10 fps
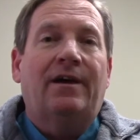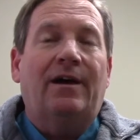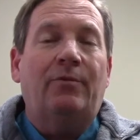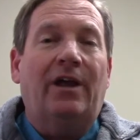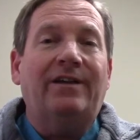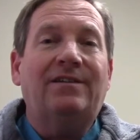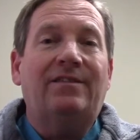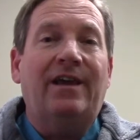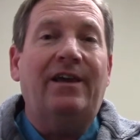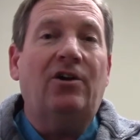I would like to
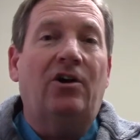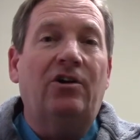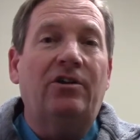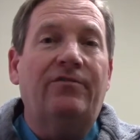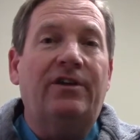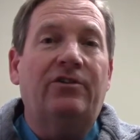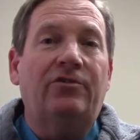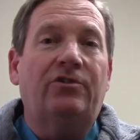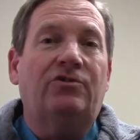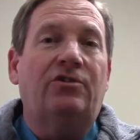thank all of the ear,
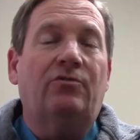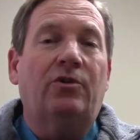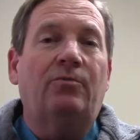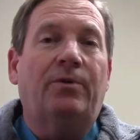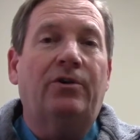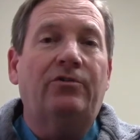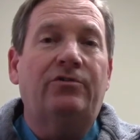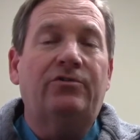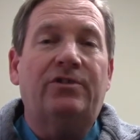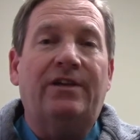nose, and throat
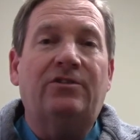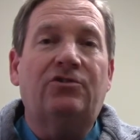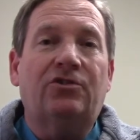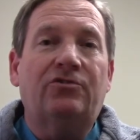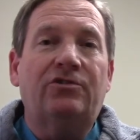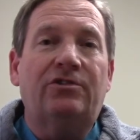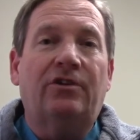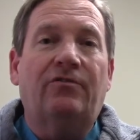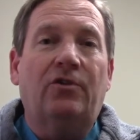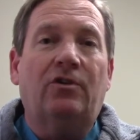partners at the Surgery
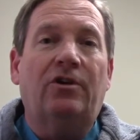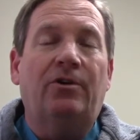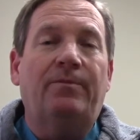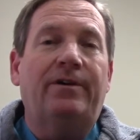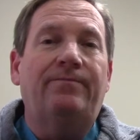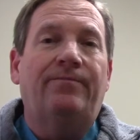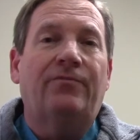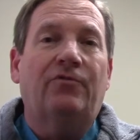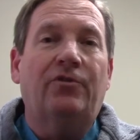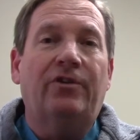Center of Oklahoma
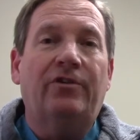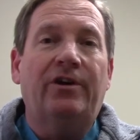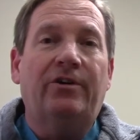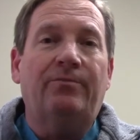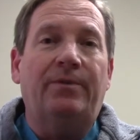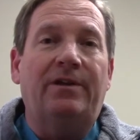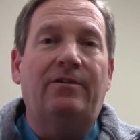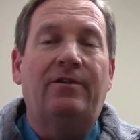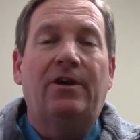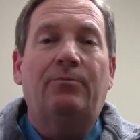for their help
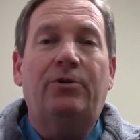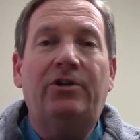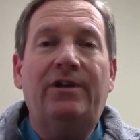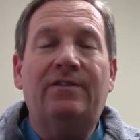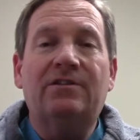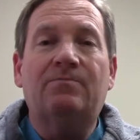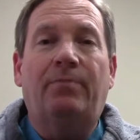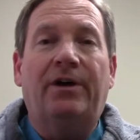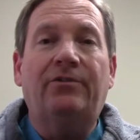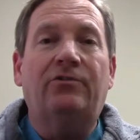in putting this
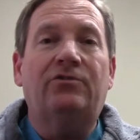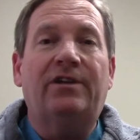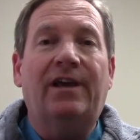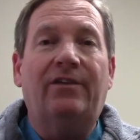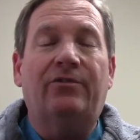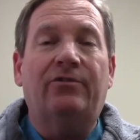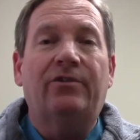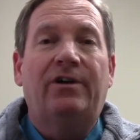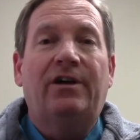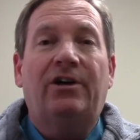bundle together,
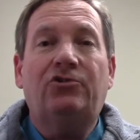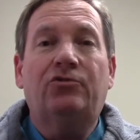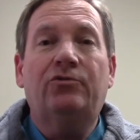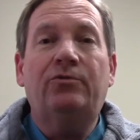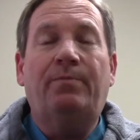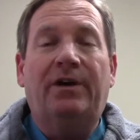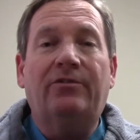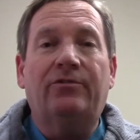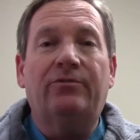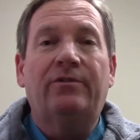a true
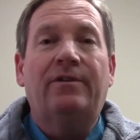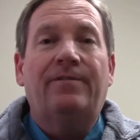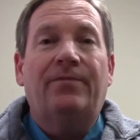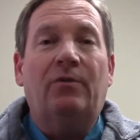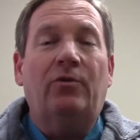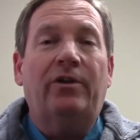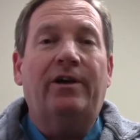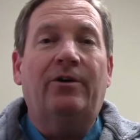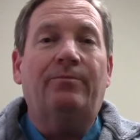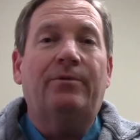bundle that will
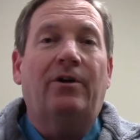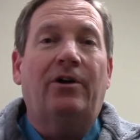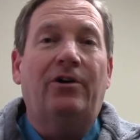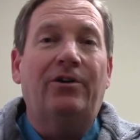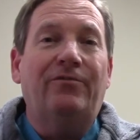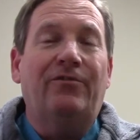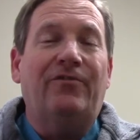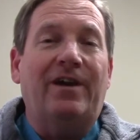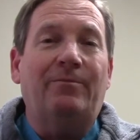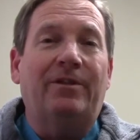help all of the
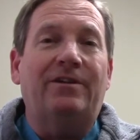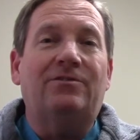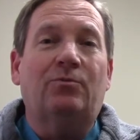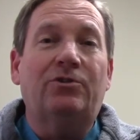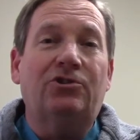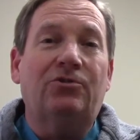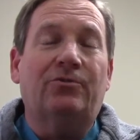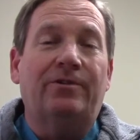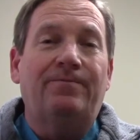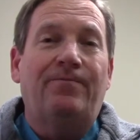families with
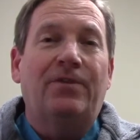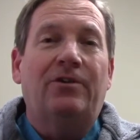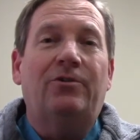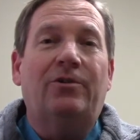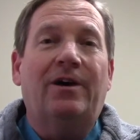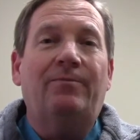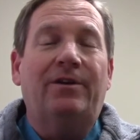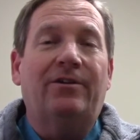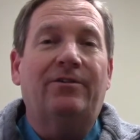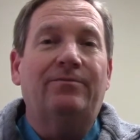children who come
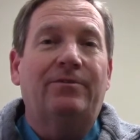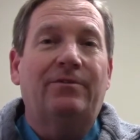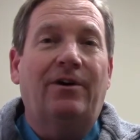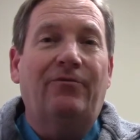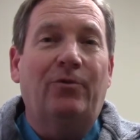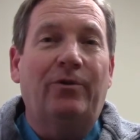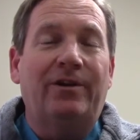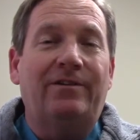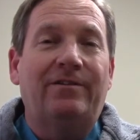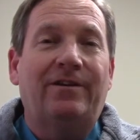here
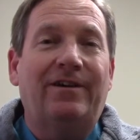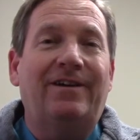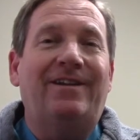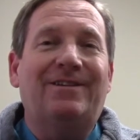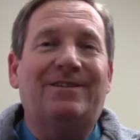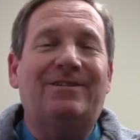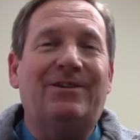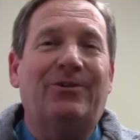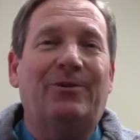avoid unnecessary